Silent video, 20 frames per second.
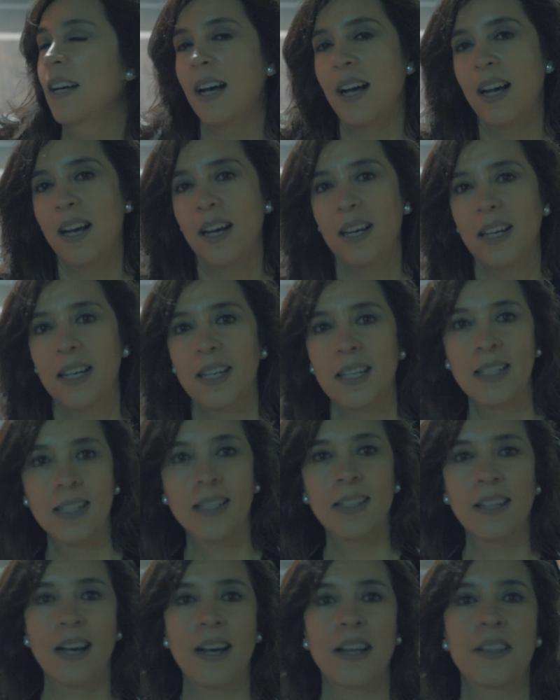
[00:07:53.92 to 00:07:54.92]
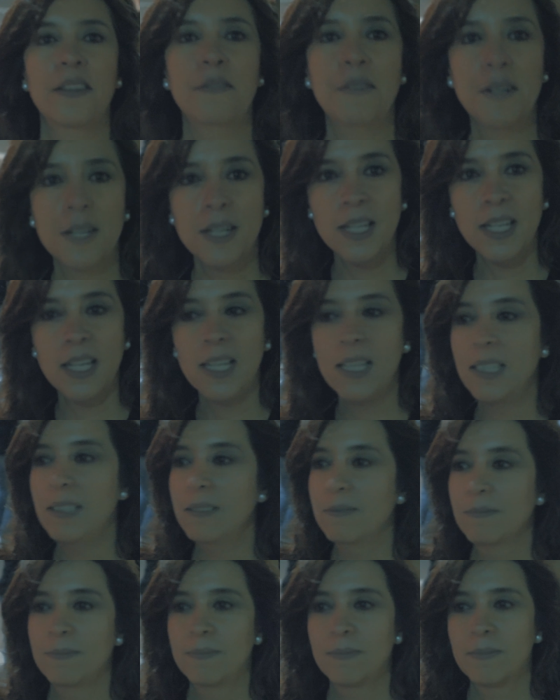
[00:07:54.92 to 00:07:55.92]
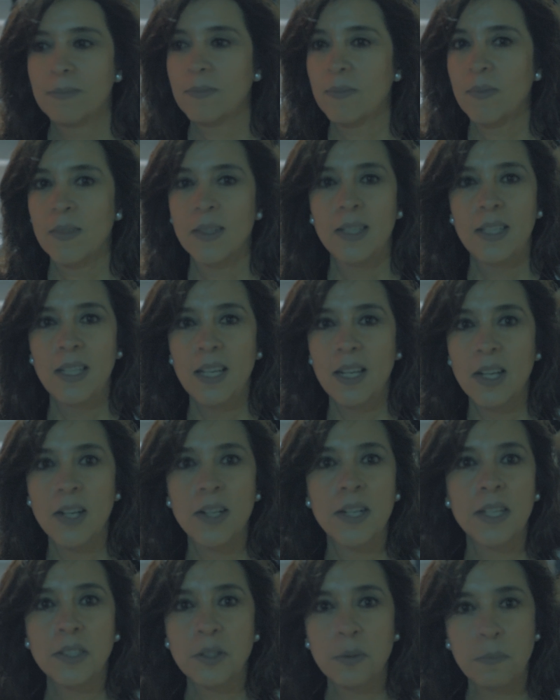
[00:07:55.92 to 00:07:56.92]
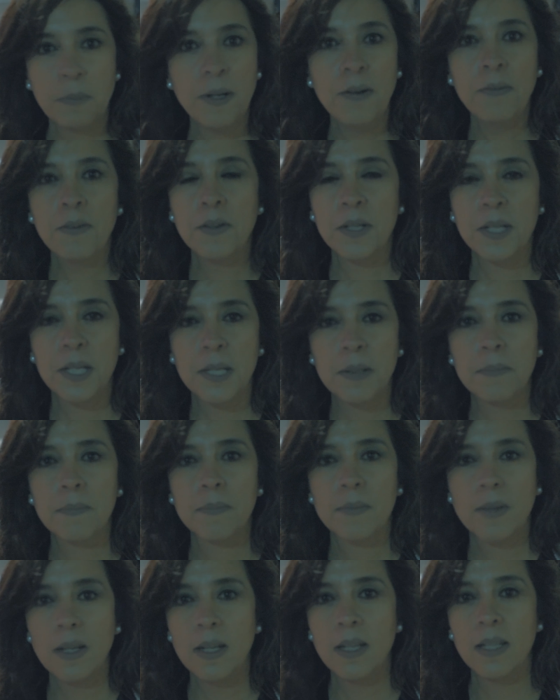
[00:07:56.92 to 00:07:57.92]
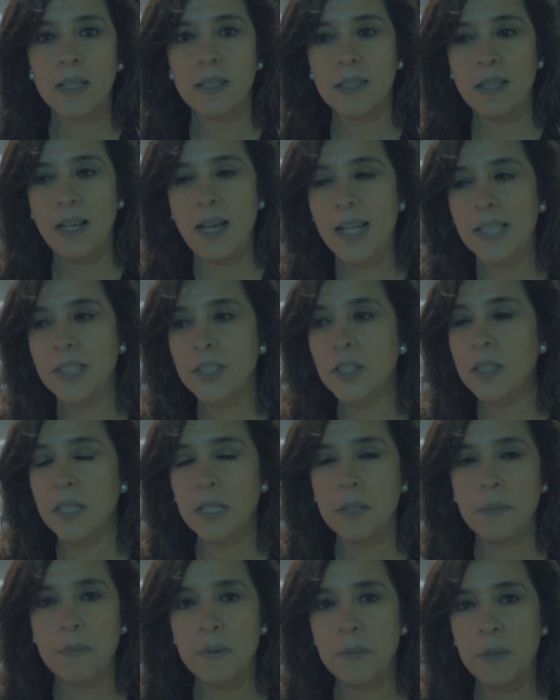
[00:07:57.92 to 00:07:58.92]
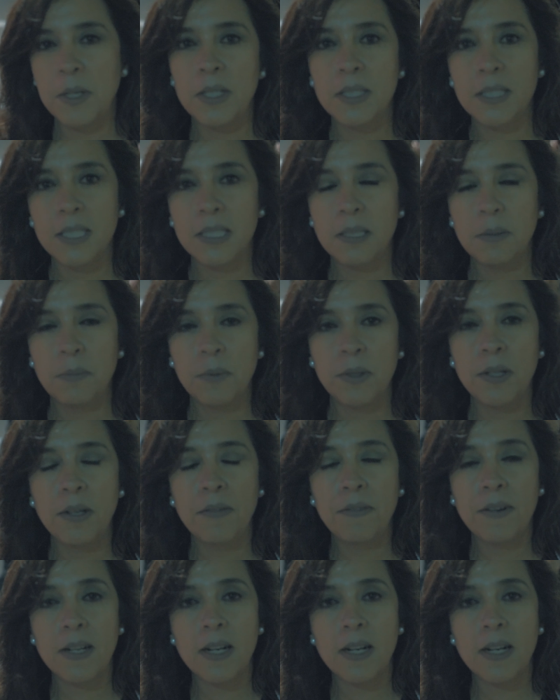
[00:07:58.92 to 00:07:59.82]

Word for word: And at the very end, he allowed us to pray for him. And I told him about testimony but